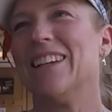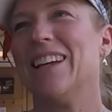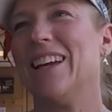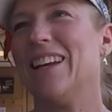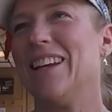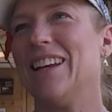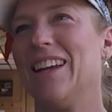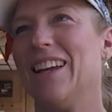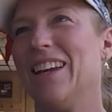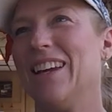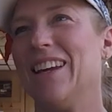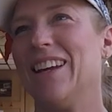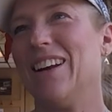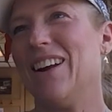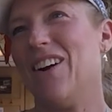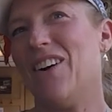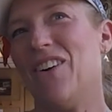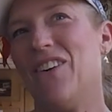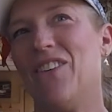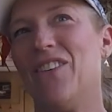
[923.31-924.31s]
And, you
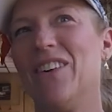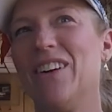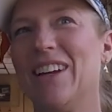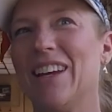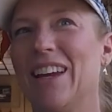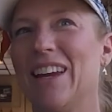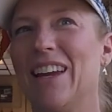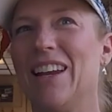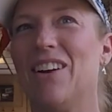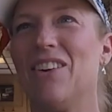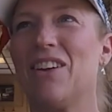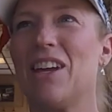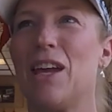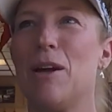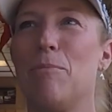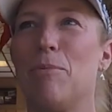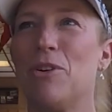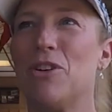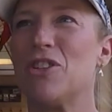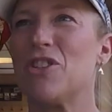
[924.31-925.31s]
know, it'll
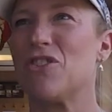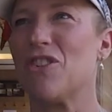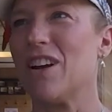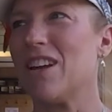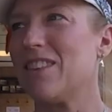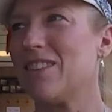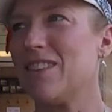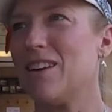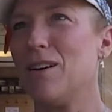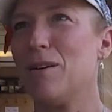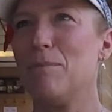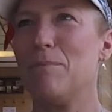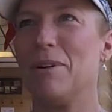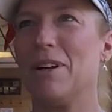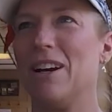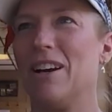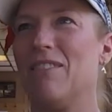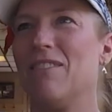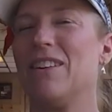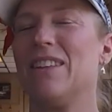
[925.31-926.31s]
keep her strength up
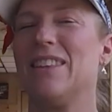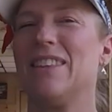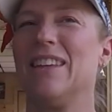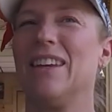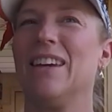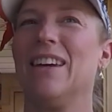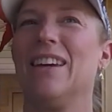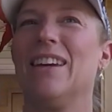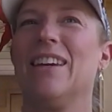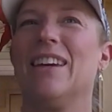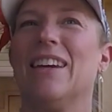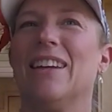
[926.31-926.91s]
and everything.